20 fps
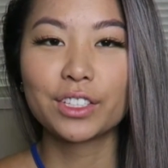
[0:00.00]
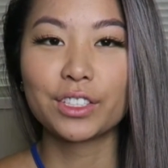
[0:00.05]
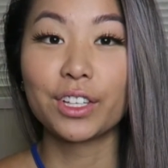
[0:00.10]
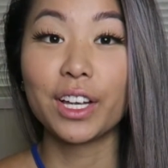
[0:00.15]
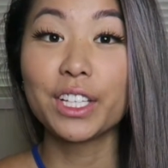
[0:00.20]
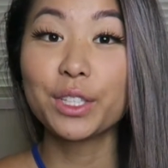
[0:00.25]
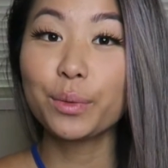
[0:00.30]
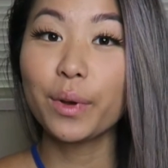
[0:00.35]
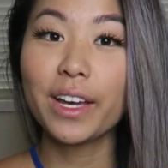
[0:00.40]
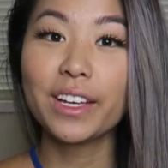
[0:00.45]
so
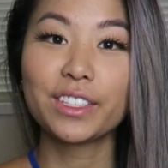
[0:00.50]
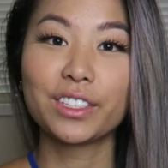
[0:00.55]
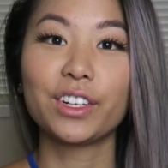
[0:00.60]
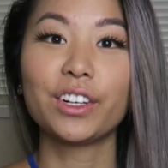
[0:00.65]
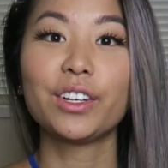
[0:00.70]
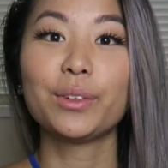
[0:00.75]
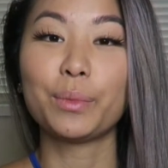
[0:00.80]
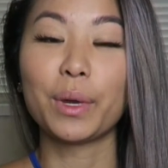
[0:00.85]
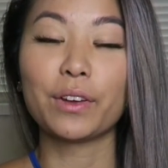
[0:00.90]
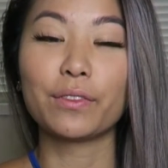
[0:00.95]
that's why I
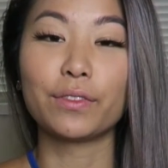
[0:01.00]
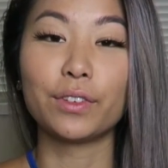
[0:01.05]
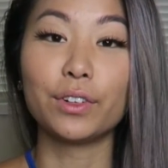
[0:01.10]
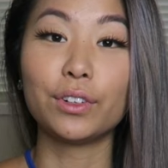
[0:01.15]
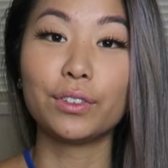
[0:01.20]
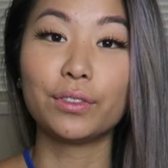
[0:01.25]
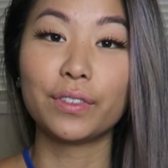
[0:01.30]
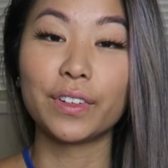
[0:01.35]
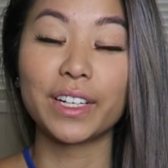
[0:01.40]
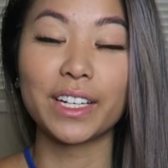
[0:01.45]
started my
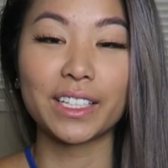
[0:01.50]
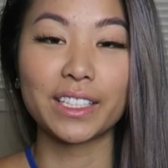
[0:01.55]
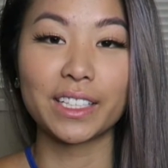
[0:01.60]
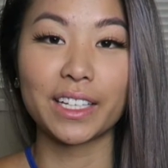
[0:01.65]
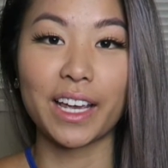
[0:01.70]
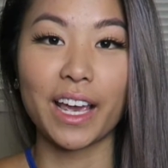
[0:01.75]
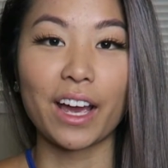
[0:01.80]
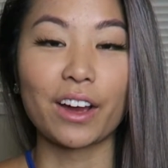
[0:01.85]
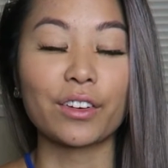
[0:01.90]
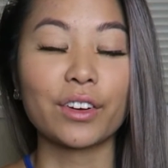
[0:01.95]
full fitness
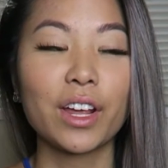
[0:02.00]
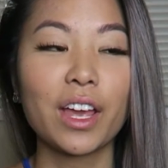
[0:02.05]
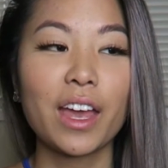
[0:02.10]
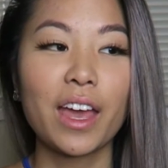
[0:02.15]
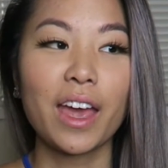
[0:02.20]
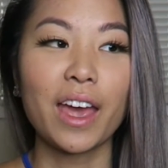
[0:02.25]
account.